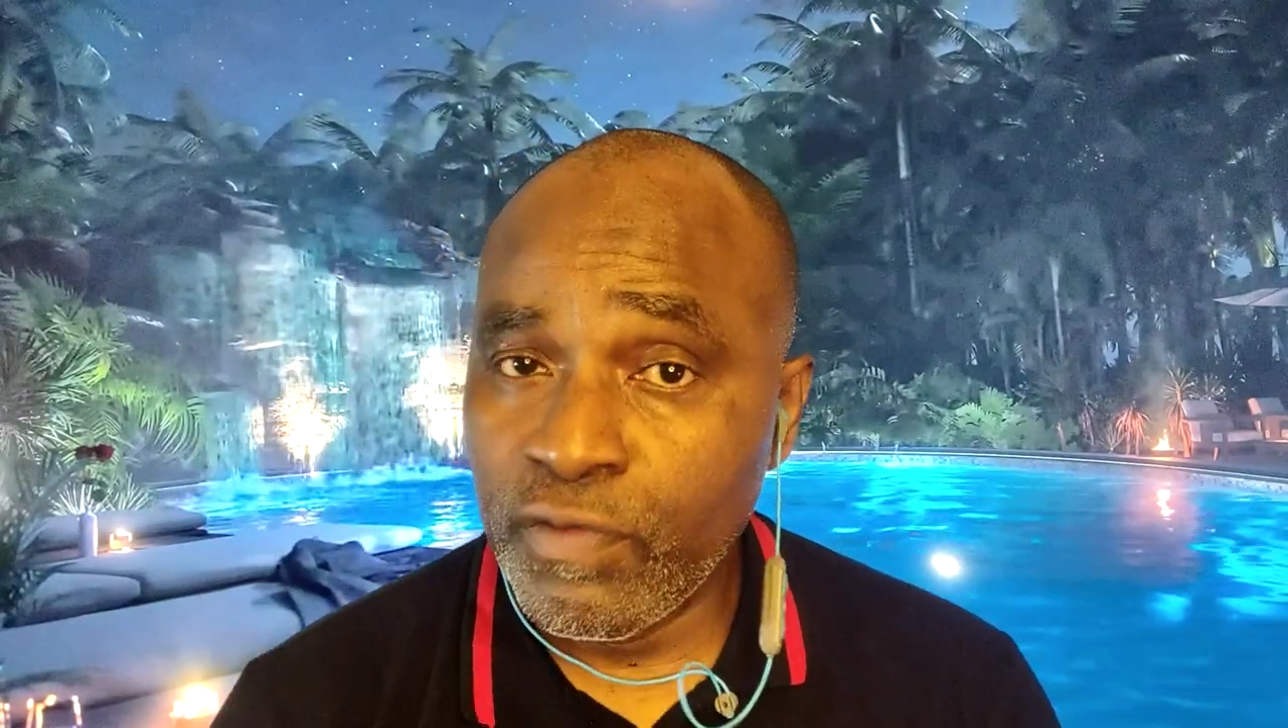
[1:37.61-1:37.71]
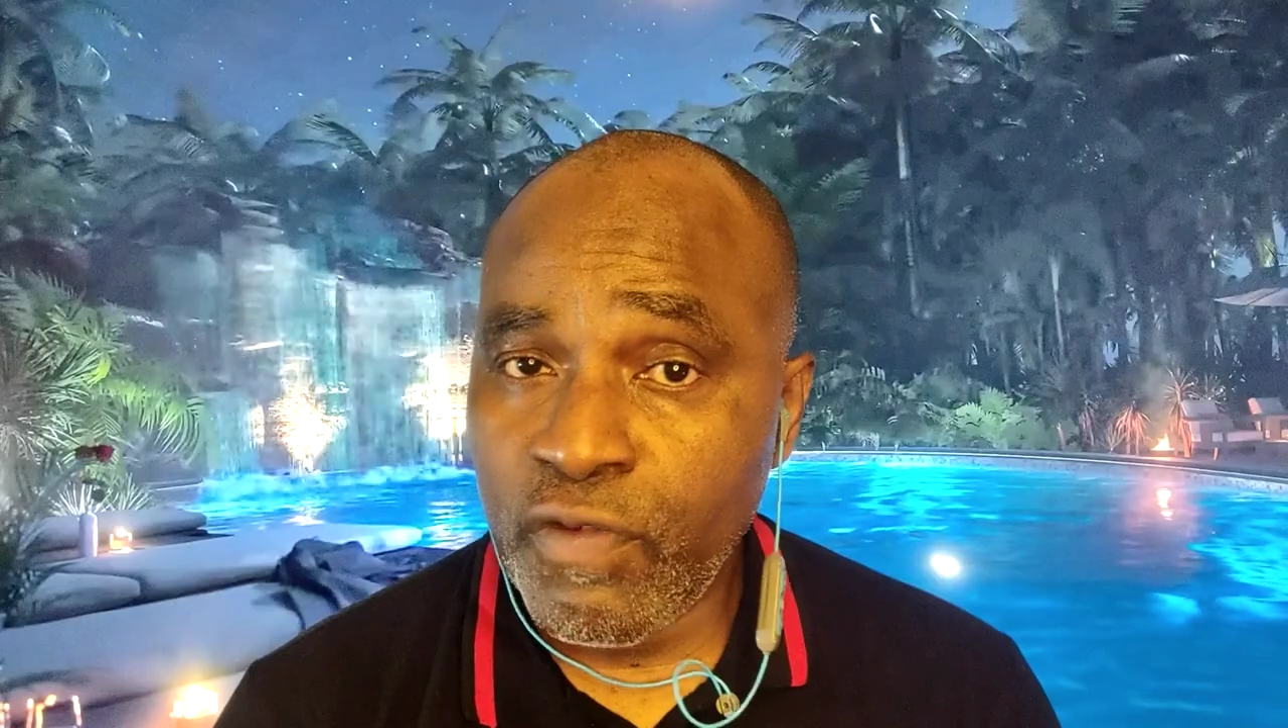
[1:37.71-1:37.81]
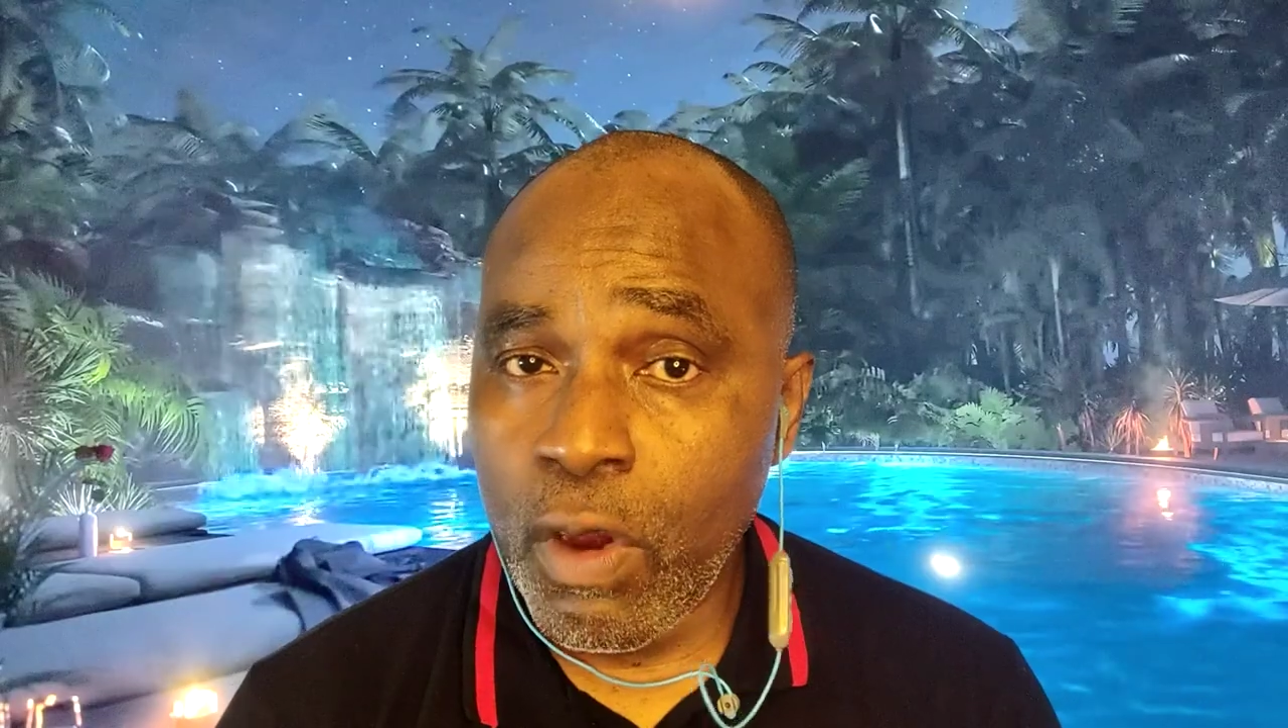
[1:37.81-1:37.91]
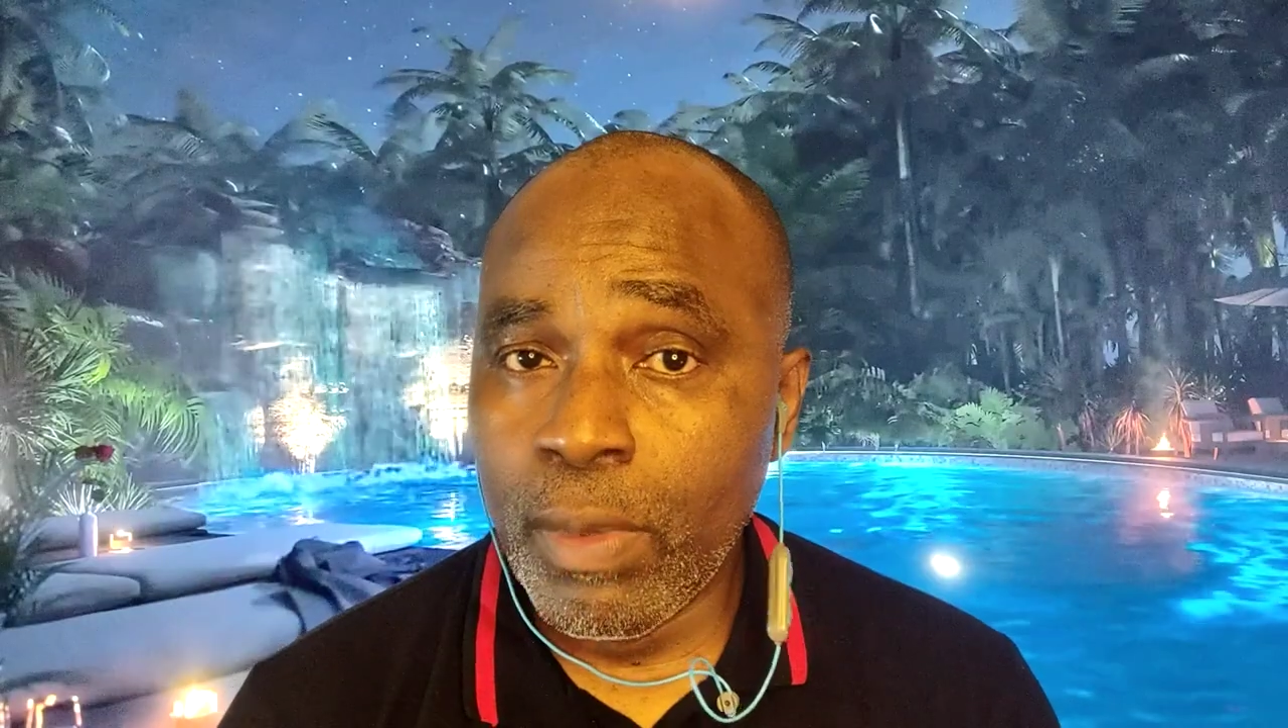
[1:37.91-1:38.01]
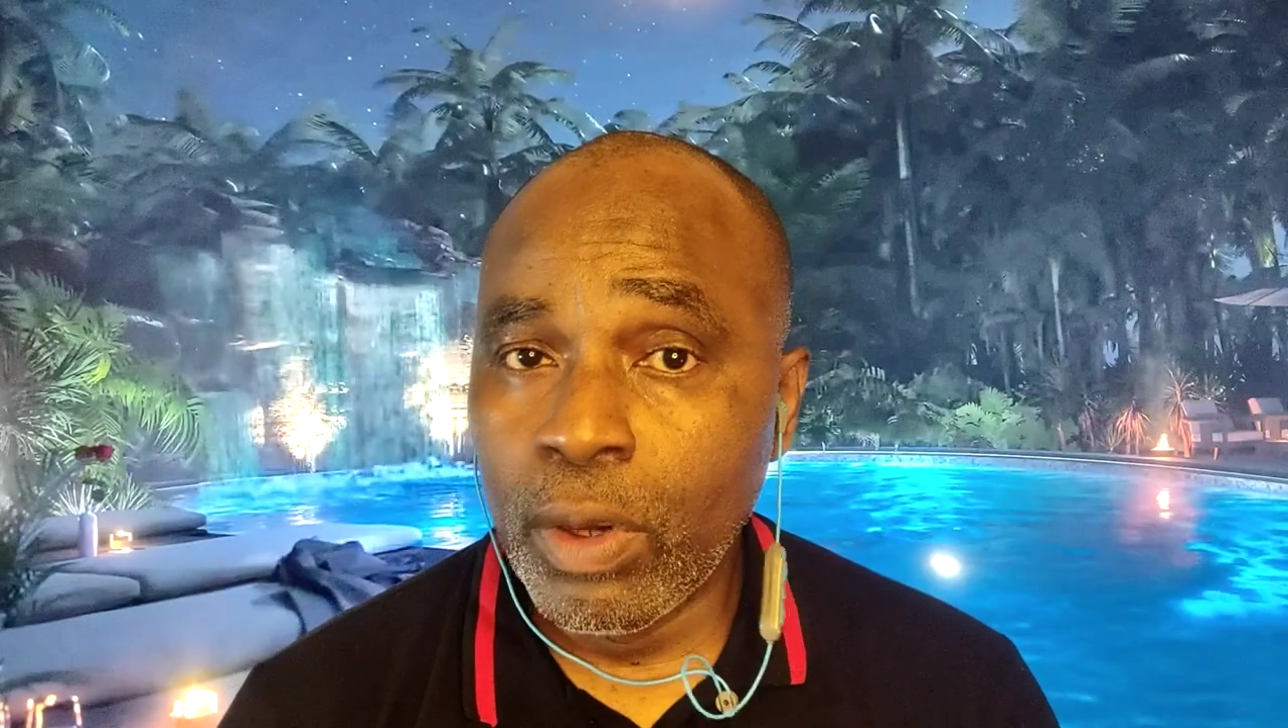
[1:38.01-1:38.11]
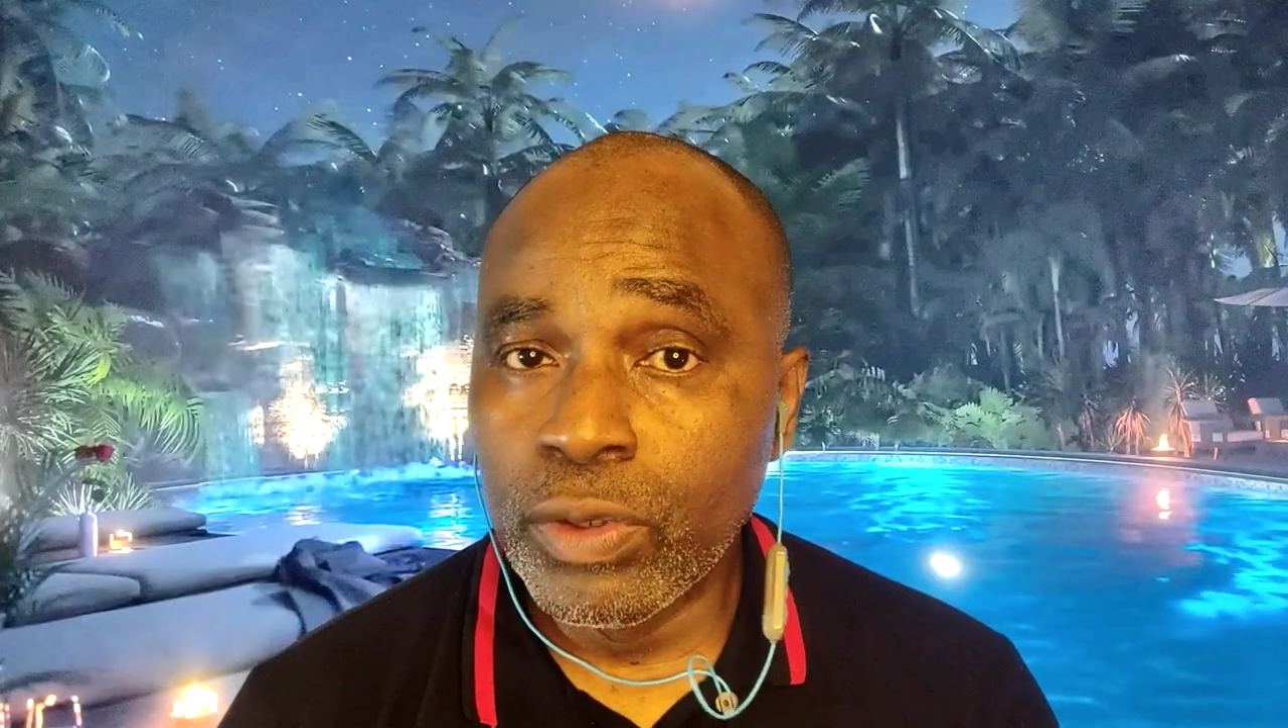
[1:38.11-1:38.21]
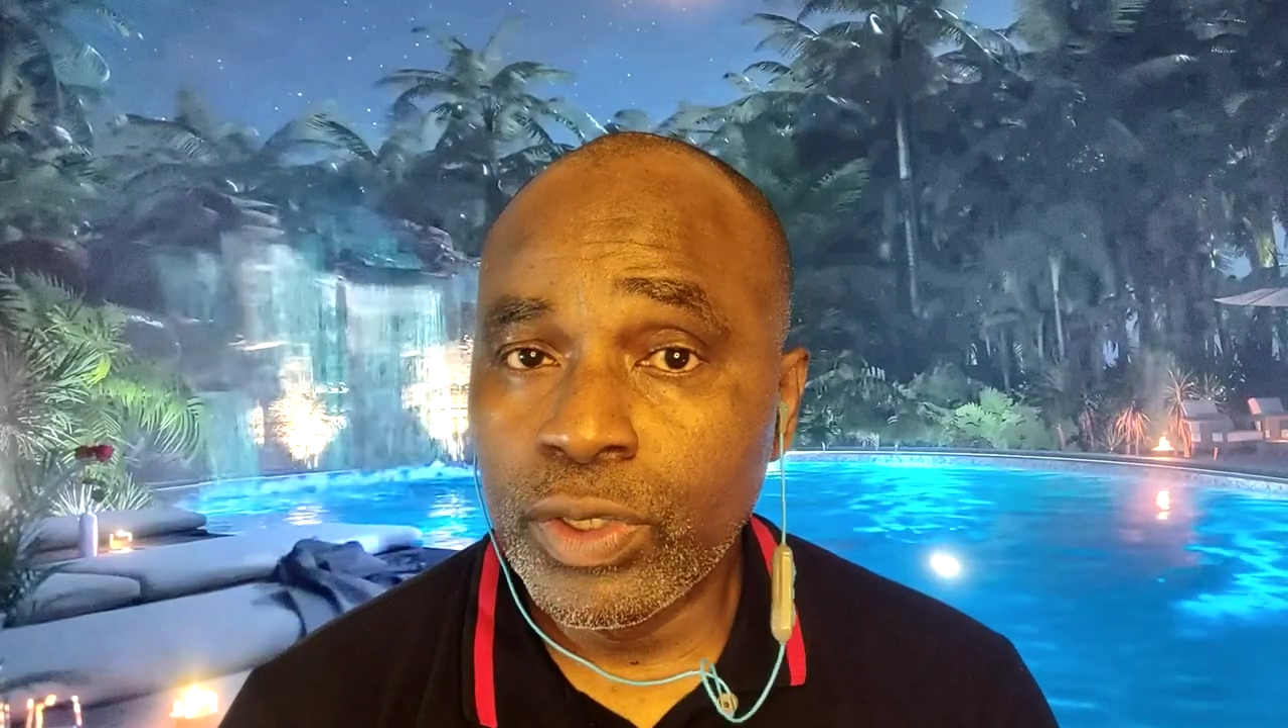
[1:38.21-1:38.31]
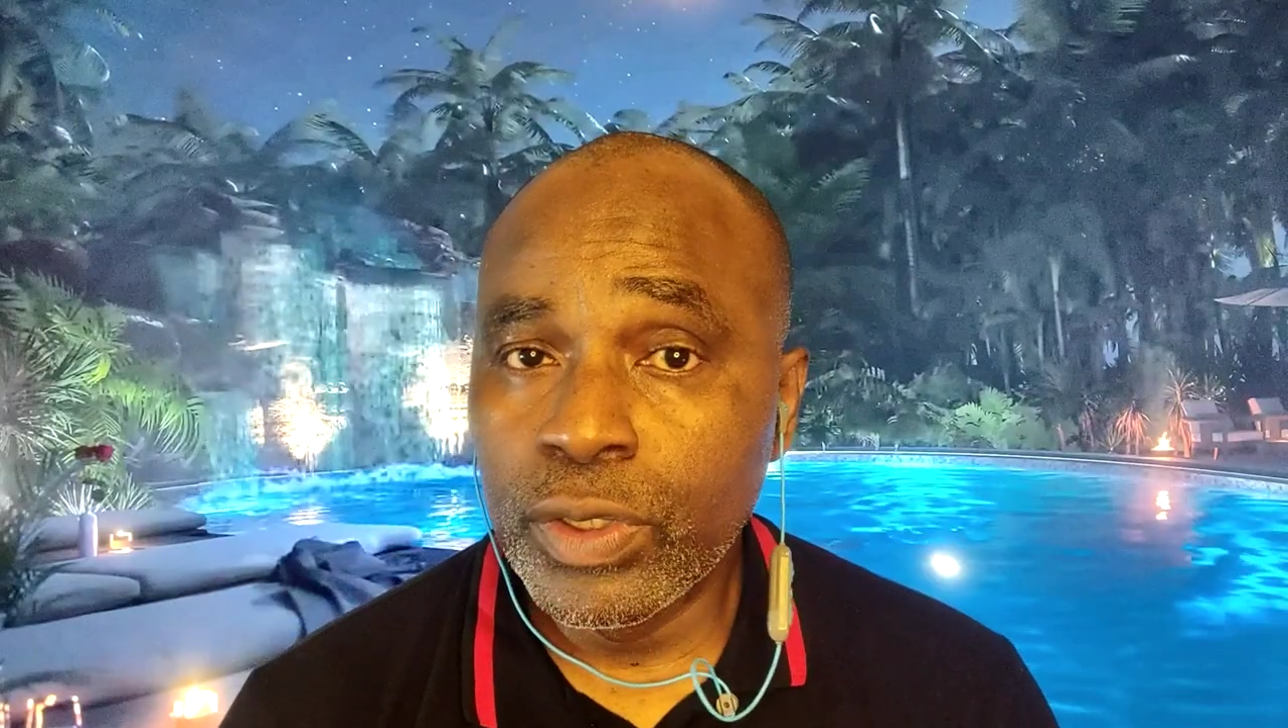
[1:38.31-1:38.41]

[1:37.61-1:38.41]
foremost,